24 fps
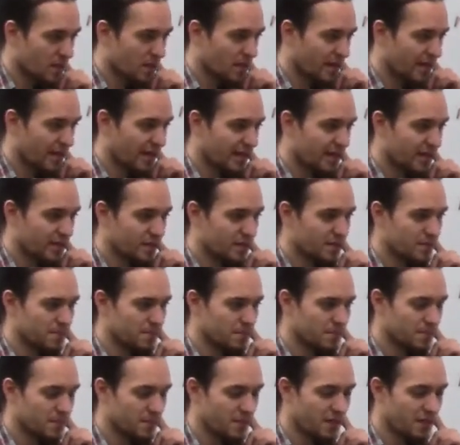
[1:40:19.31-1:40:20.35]
and
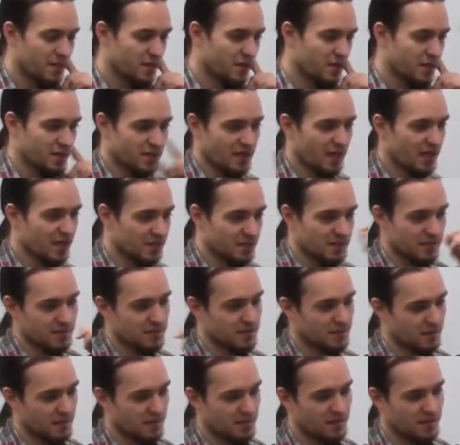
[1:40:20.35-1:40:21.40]
it
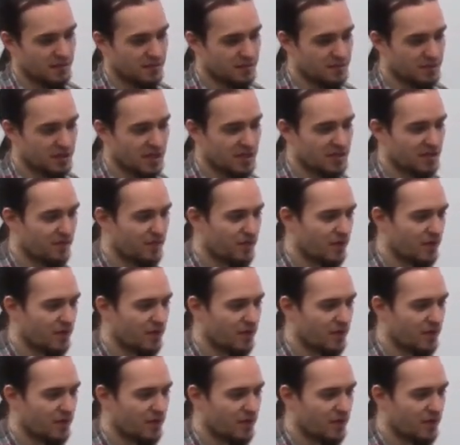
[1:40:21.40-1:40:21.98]
takes just a